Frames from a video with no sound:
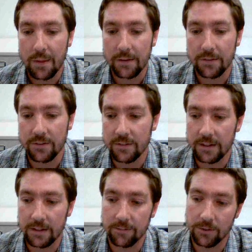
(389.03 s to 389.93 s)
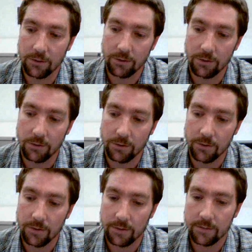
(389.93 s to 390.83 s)
just to give you
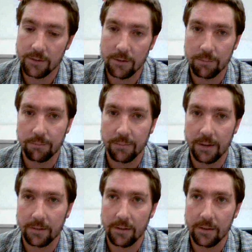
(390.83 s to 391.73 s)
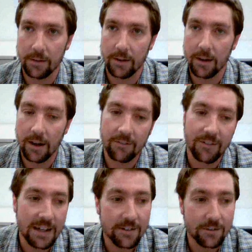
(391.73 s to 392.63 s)
some kind
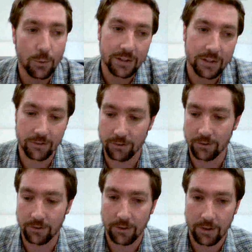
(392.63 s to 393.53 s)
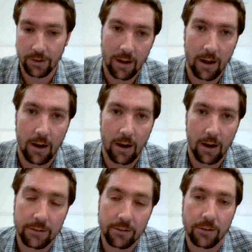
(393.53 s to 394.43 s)
of ease you into
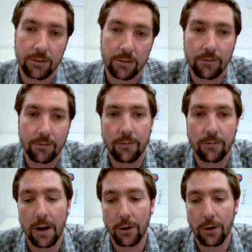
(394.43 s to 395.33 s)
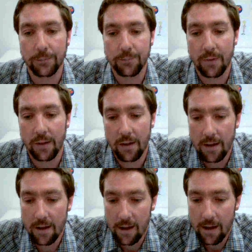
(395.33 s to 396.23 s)
Plato's Phaedo.
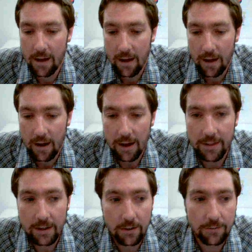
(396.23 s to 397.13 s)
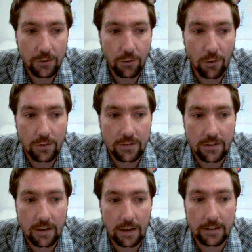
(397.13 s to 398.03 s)
I think I've
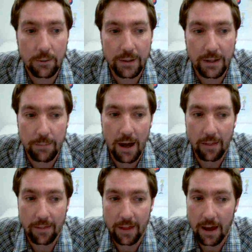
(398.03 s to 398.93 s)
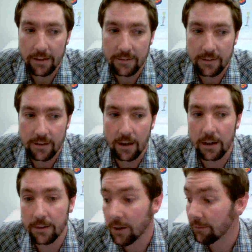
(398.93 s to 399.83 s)
talked a little bit about that.
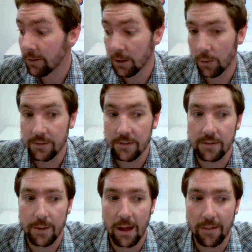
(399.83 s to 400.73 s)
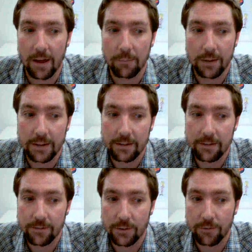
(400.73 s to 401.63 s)
If you have any questions about that,
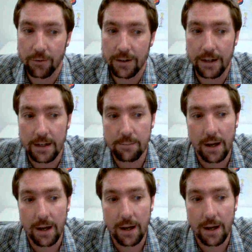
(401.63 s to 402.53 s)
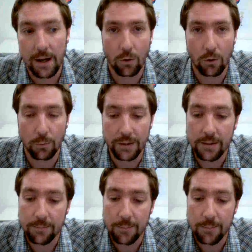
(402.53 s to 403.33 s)
please feel free to email or call me.